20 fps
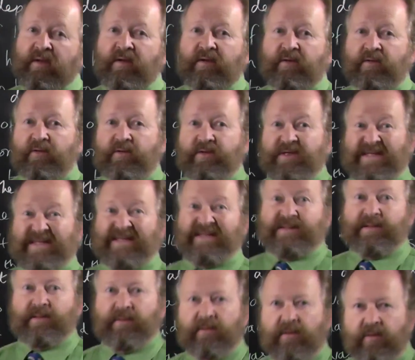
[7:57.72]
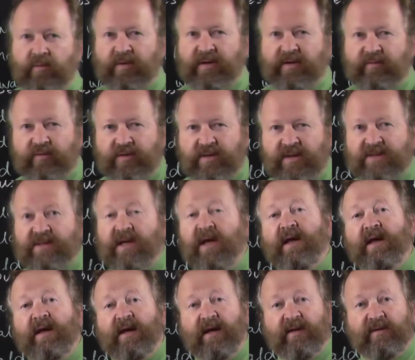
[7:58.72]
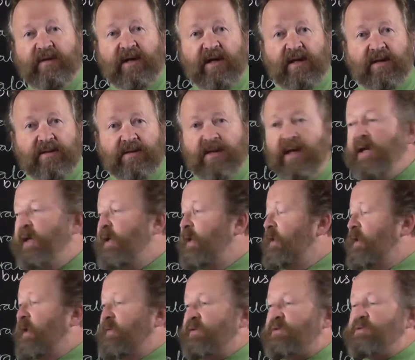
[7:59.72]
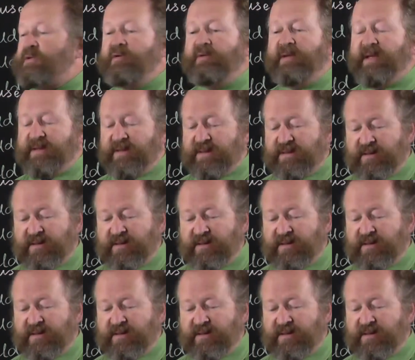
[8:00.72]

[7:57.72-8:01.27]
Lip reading: or st or whatever it is at the end. And the 2 letters